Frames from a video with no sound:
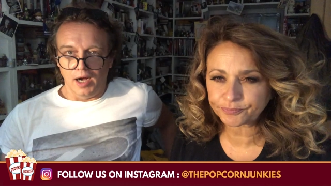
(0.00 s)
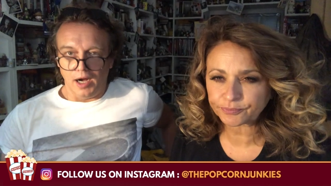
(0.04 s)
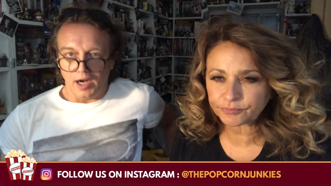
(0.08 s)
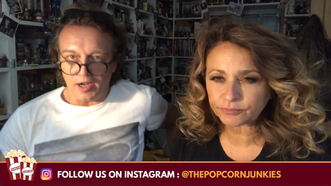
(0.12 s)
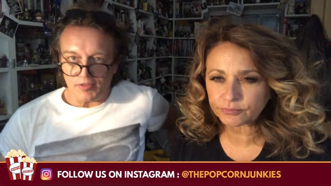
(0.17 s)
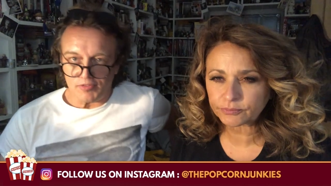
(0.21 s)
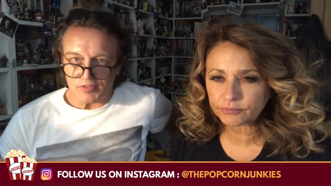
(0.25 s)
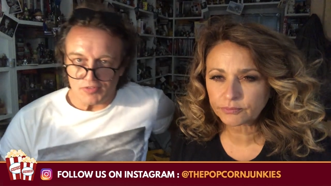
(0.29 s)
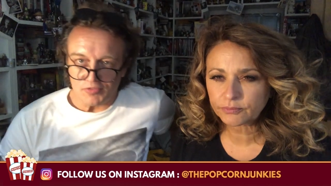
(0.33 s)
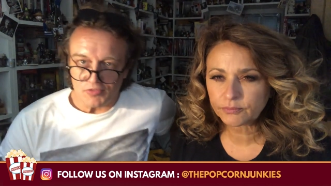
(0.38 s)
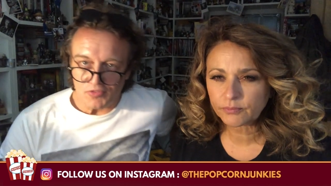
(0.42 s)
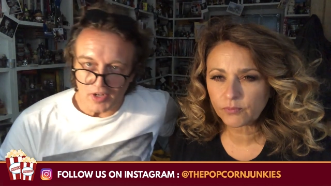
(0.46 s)

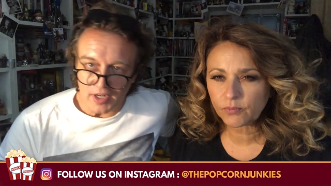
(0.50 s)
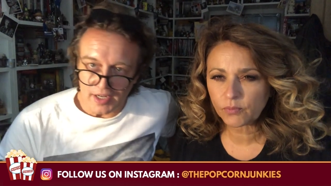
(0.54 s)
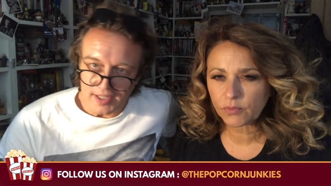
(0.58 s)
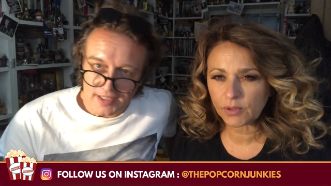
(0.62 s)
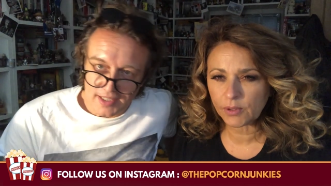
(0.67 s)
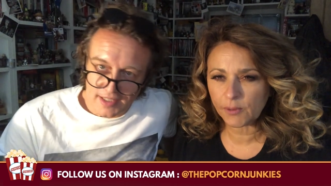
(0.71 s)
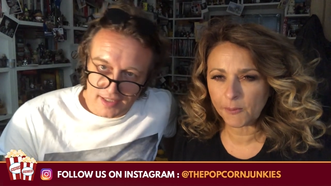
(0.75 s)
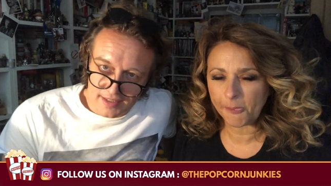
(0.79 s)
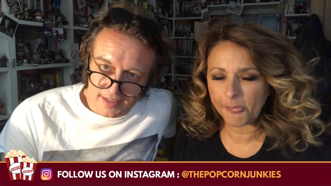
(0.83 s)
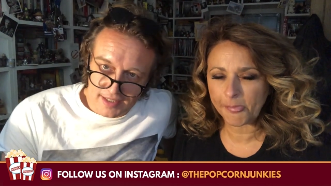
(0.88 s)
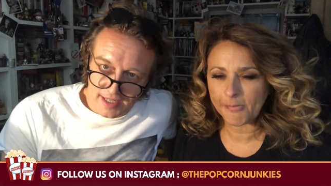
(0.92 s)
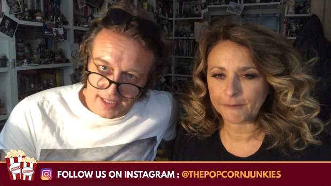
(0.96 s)
Speaker 1: I've
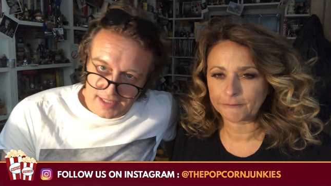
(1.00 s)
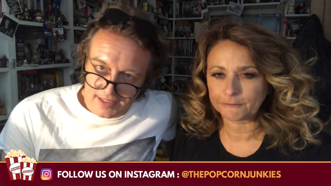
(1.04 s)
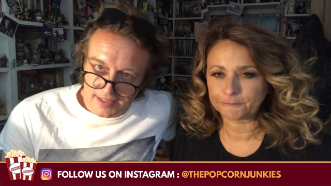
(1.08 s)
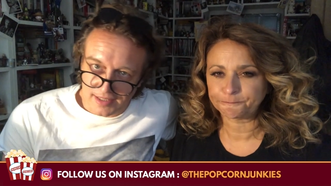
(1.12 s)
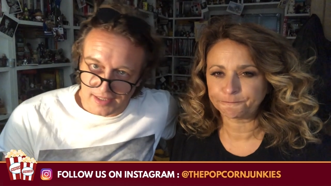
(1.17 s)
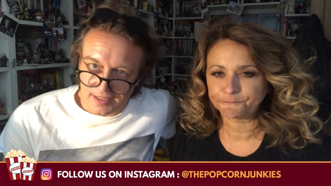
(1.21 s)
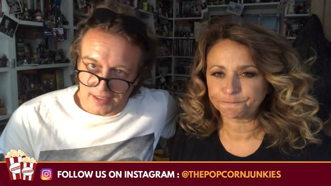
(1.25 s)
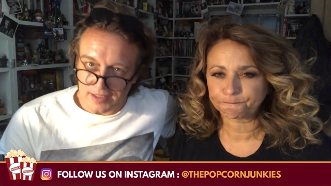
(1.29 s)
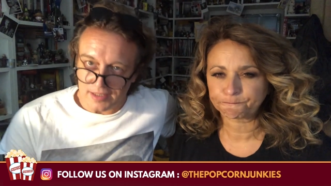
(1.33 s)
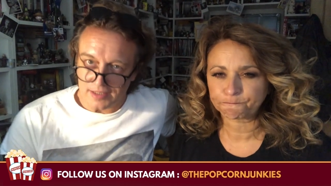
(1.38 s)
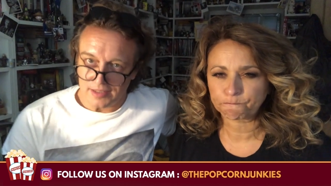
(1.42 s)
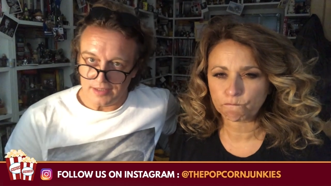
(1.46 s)
invited
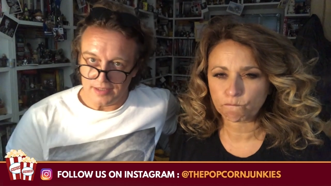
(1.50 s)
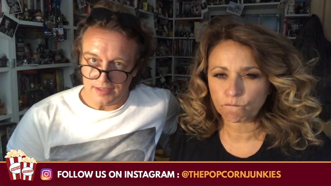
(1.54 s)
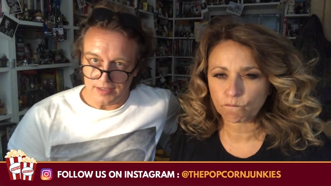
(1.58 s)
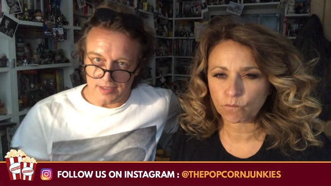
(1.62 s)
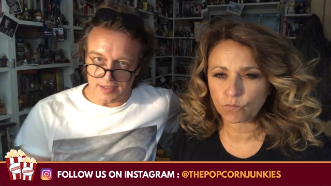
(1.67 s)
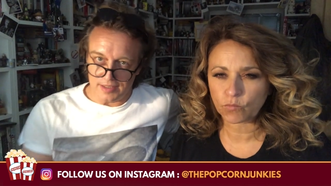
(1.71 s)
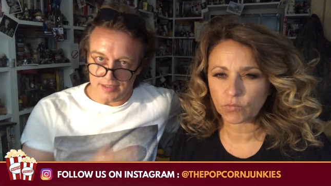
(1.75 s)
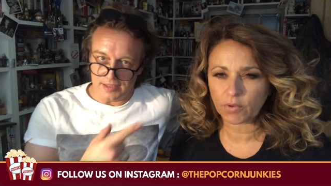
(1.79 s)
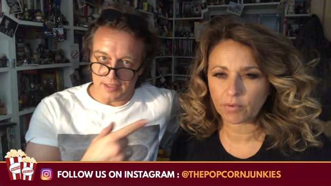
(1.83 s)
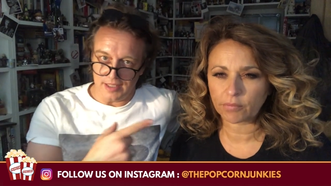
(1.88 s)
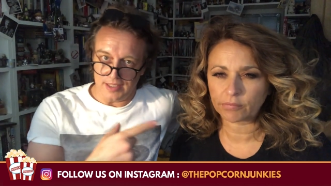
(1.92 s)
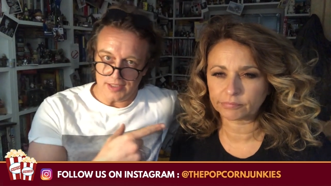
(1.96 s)
Nadia,
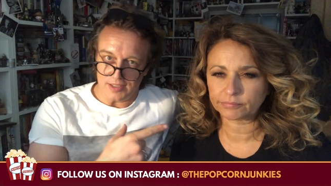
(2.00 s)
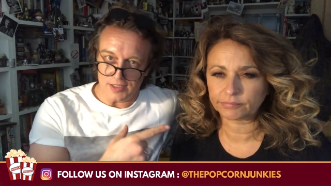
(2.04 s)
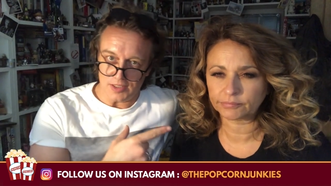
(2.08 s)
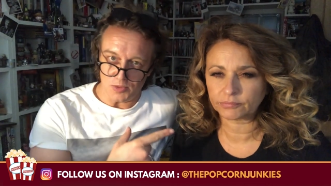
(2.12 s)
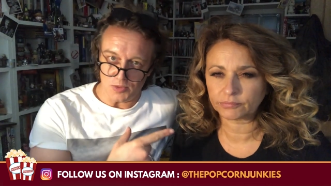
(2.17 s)
this is Nadia